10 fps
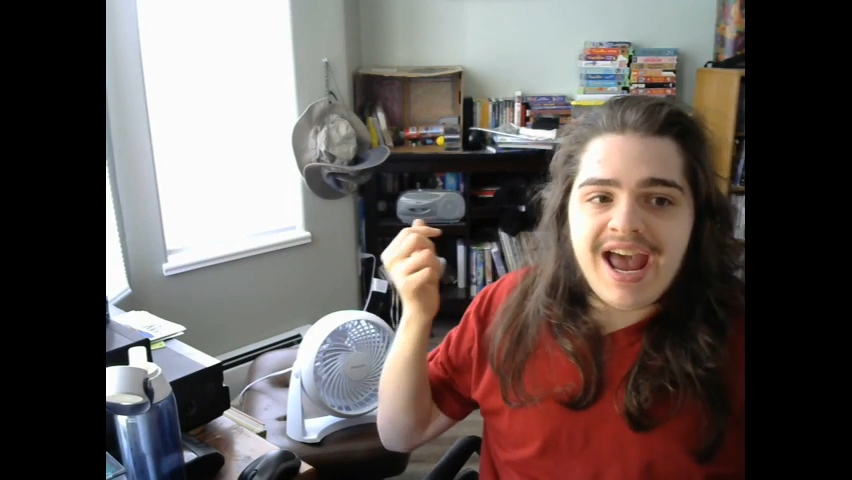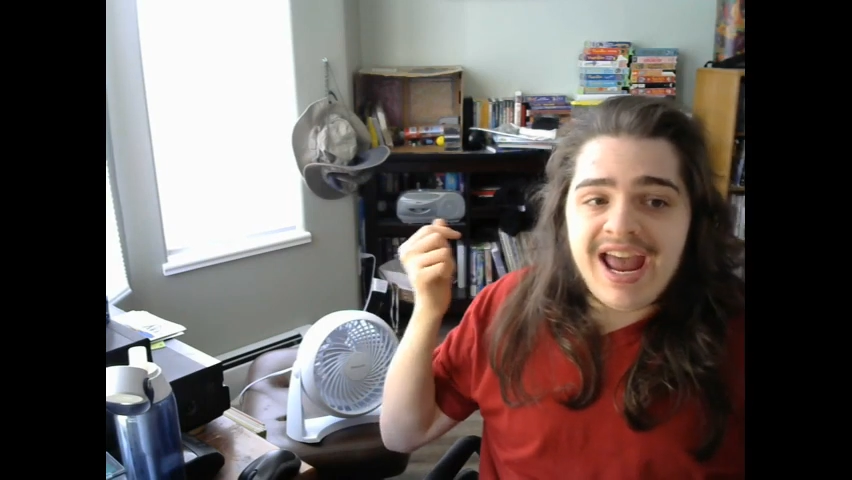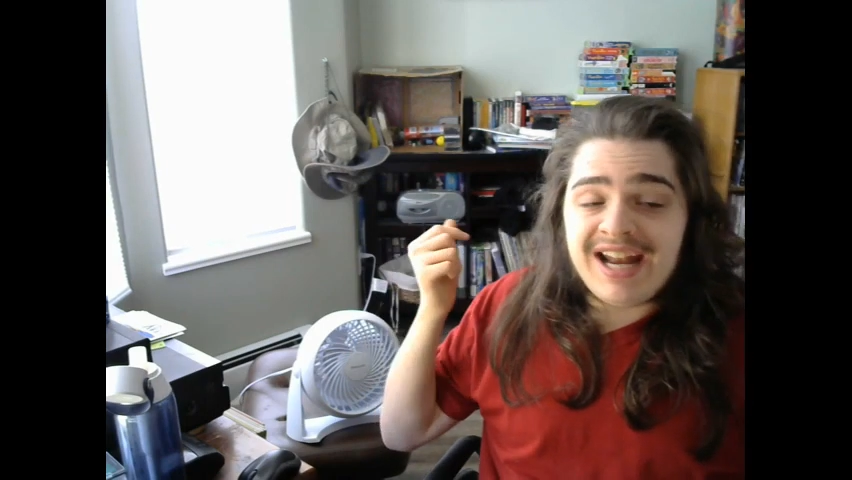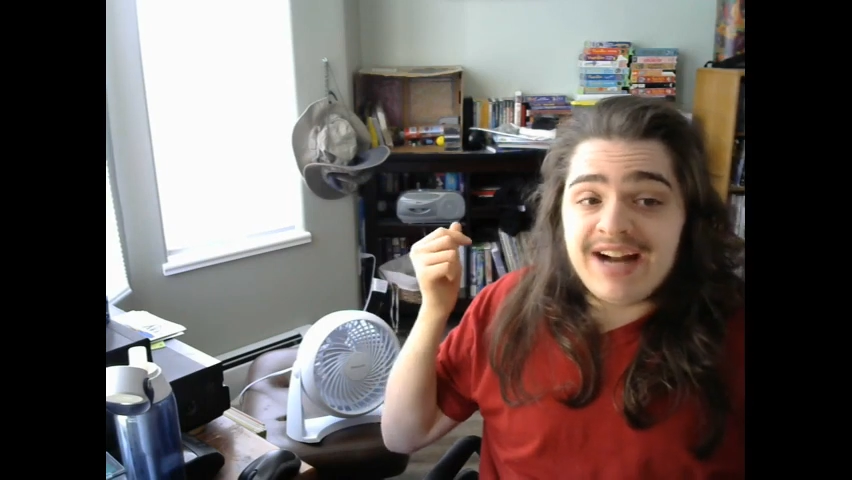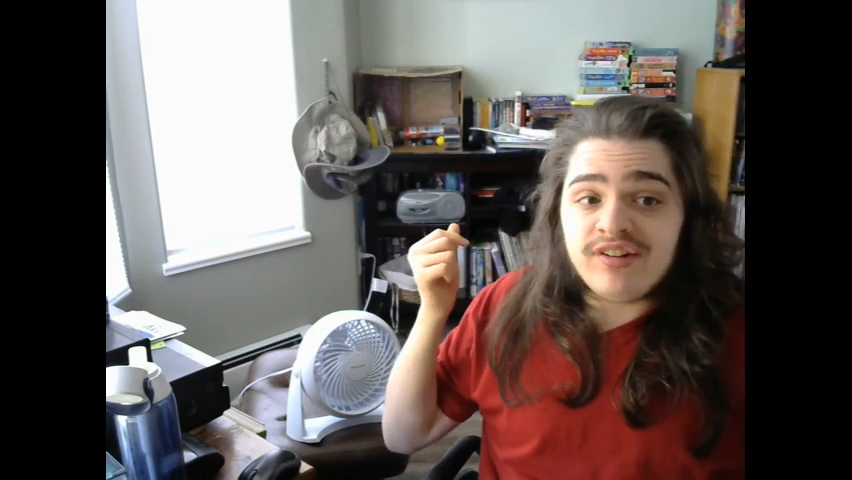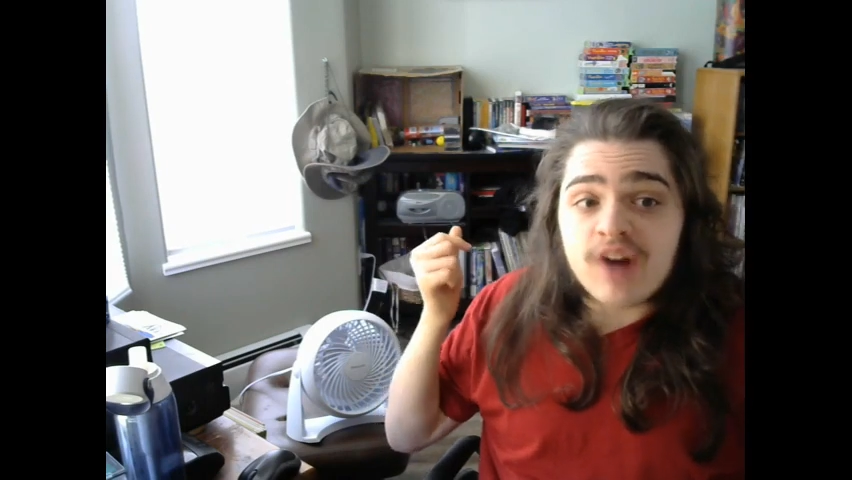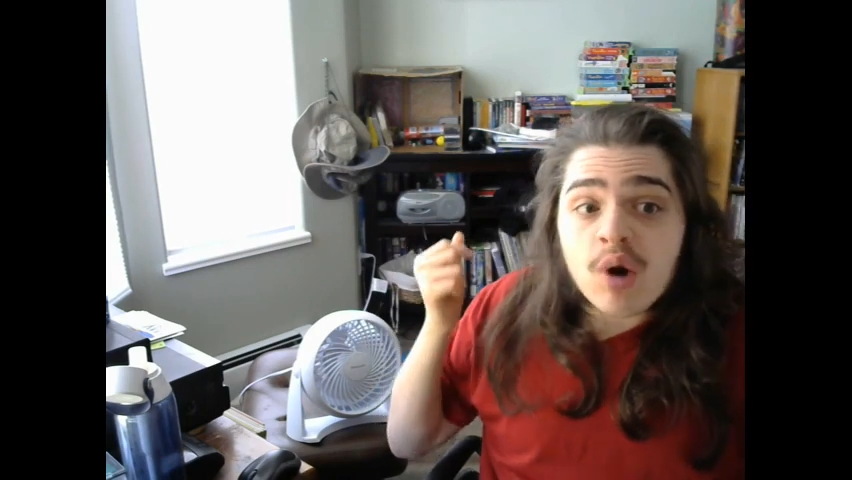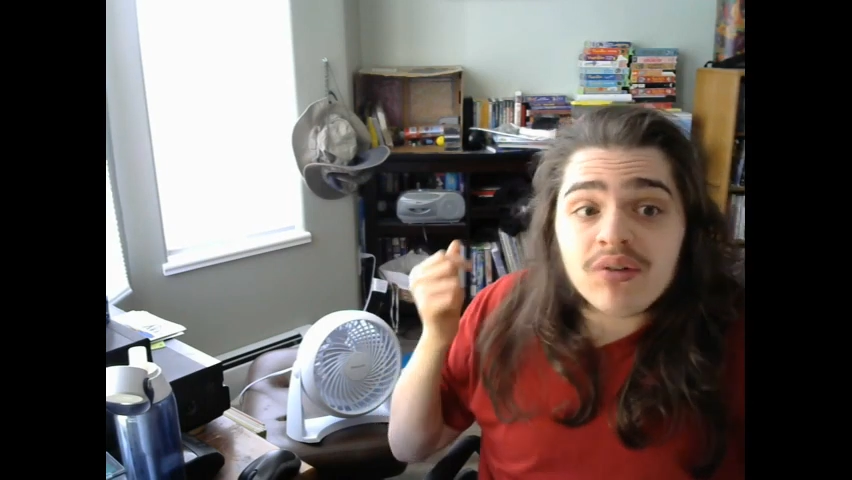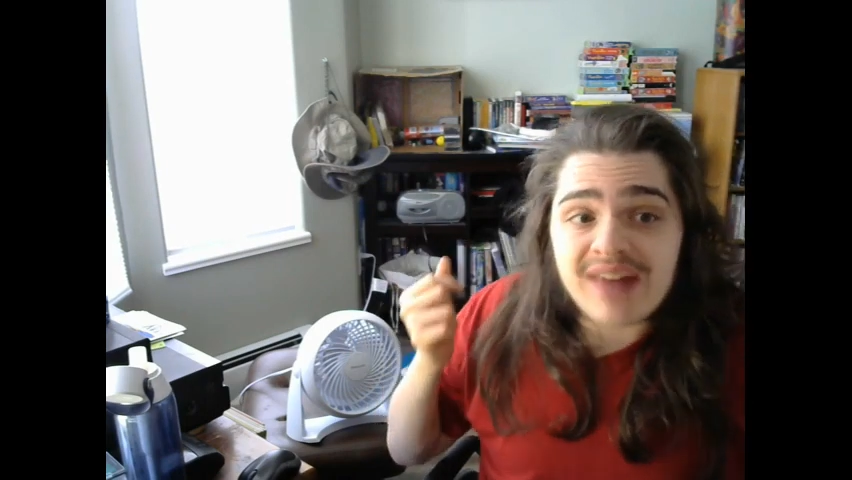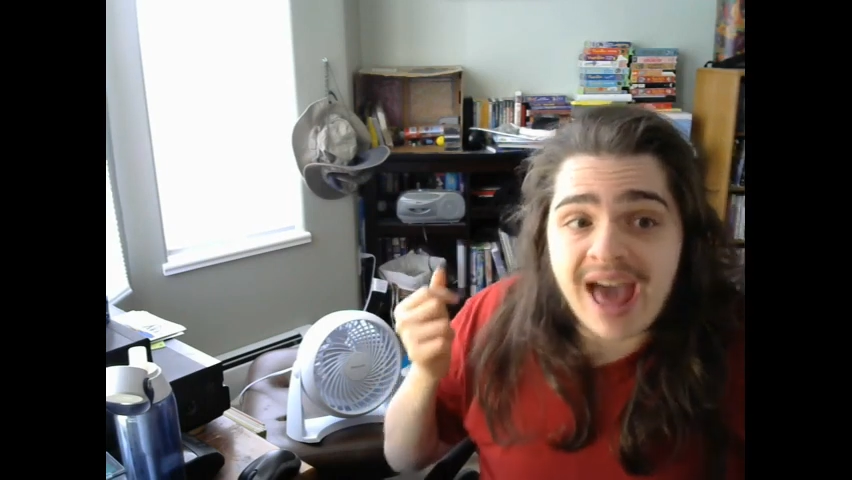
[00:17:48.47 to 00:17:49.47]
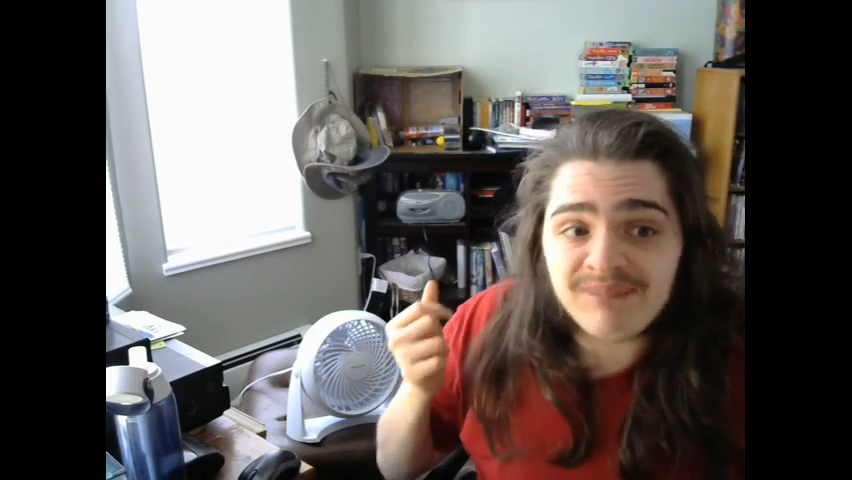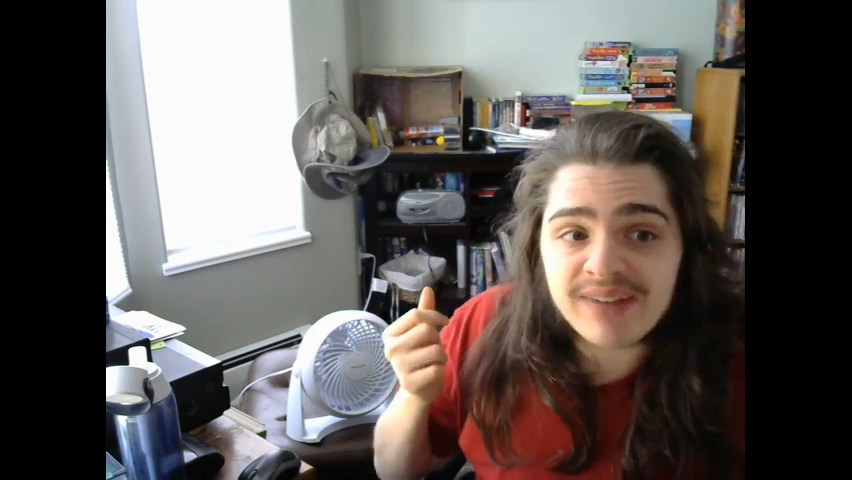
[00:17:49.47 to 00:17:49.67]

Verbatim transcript: And I chose that